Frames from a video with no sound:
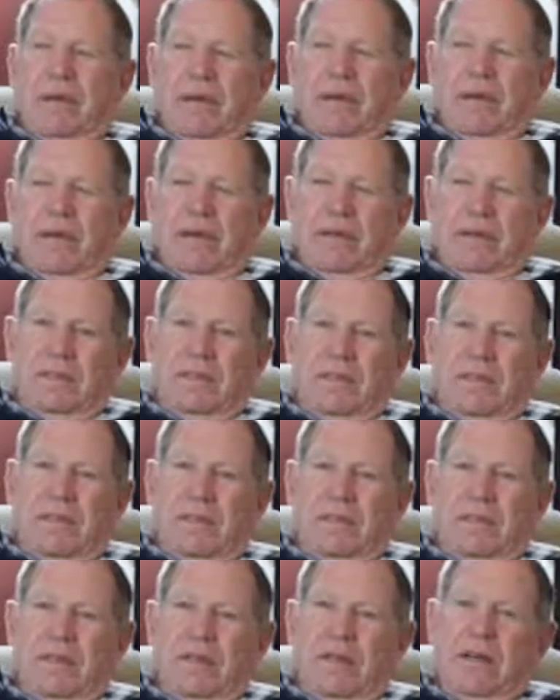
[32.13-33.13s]
In those
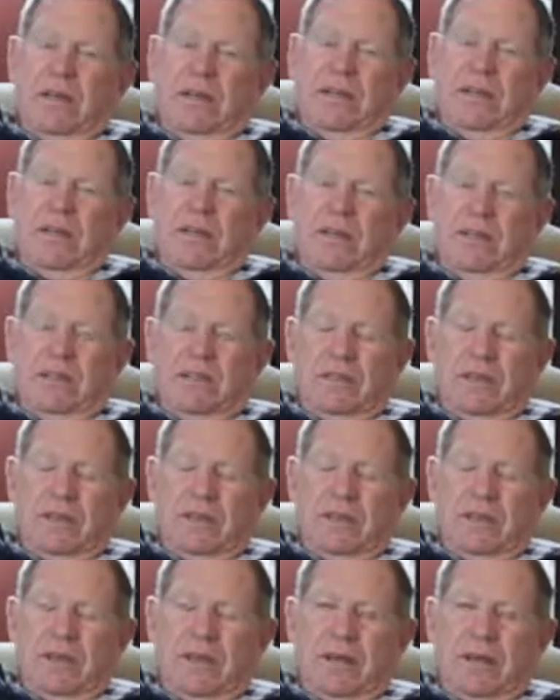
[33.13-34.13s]
days ostriches
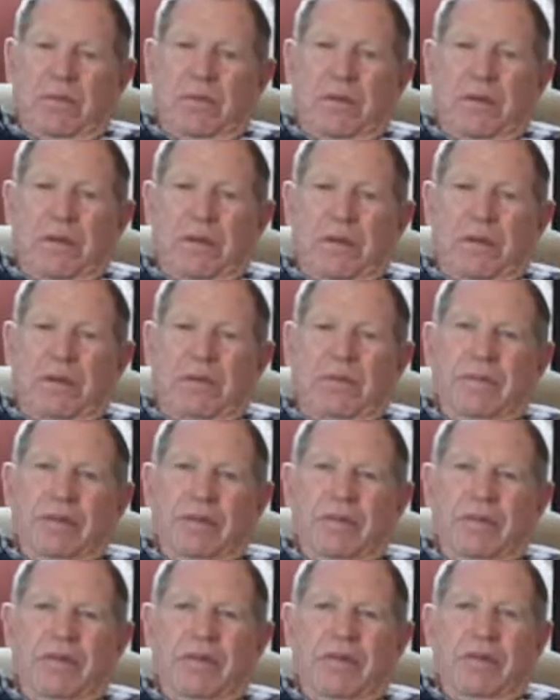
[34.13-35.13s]
were
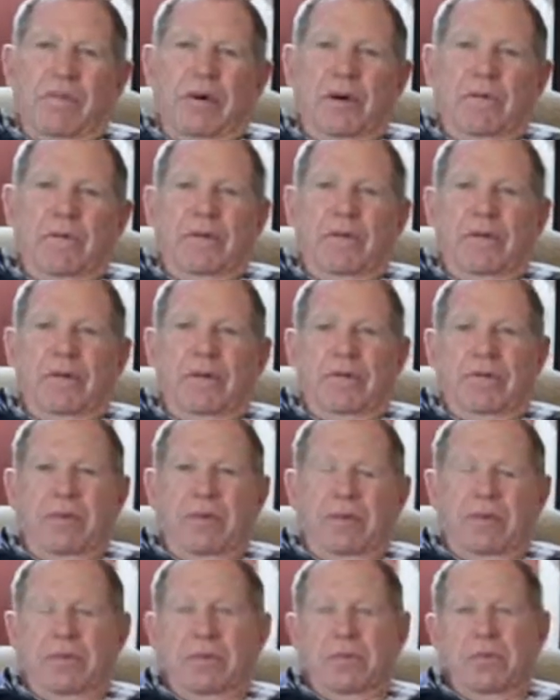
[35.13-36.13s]
very popular. The
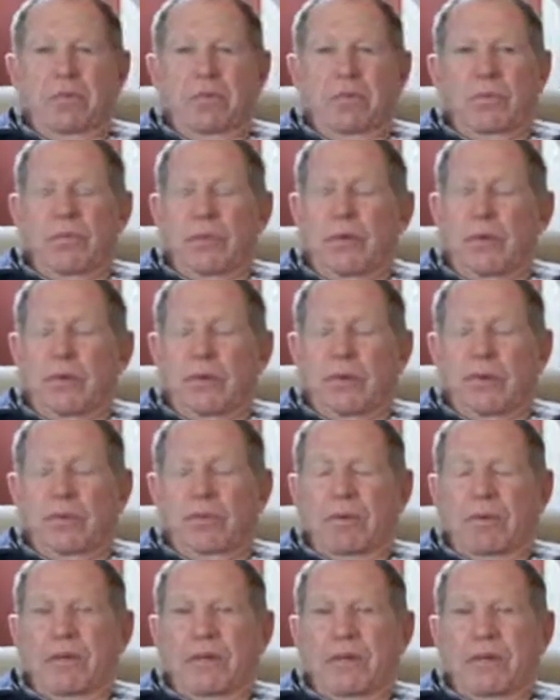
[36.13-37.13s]
feathers were worn by
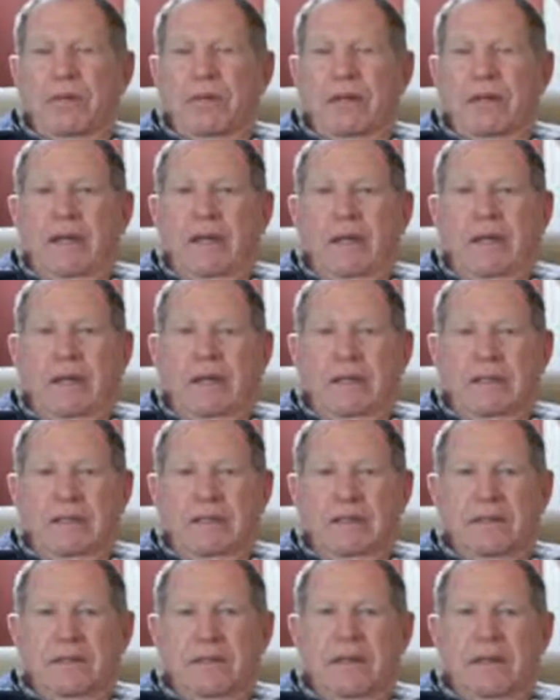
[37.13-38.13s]
women in their
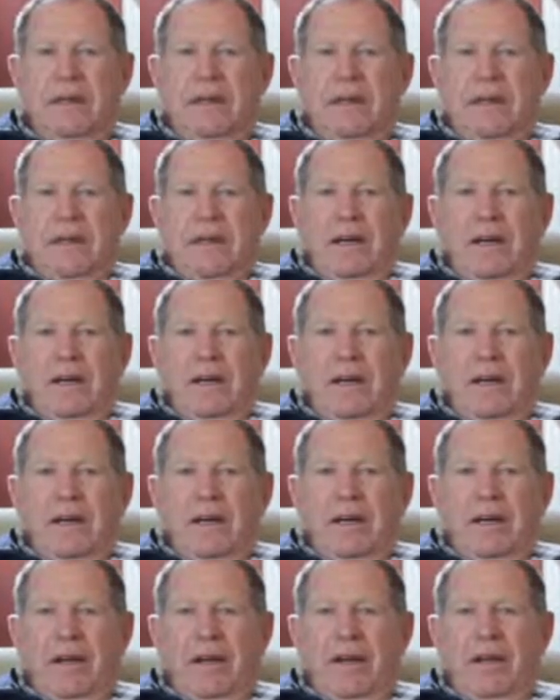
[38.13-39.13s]
hats,
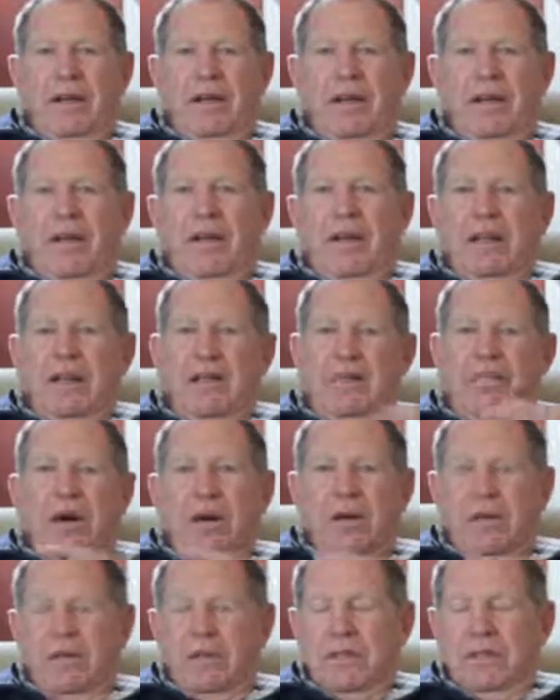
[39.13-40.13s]
and they had the
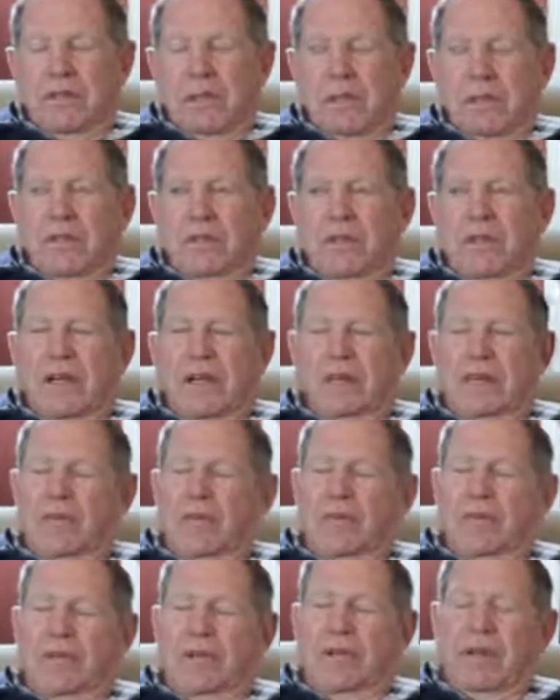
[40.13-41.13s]
boas and all that
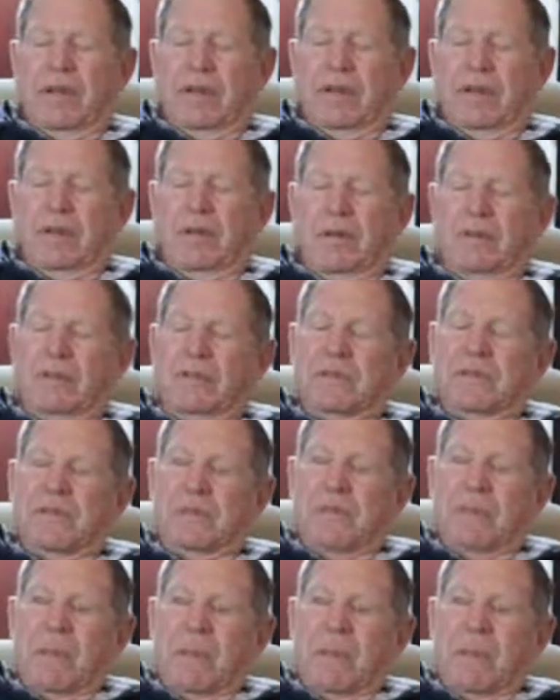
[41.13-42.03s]
sort of thing, of course.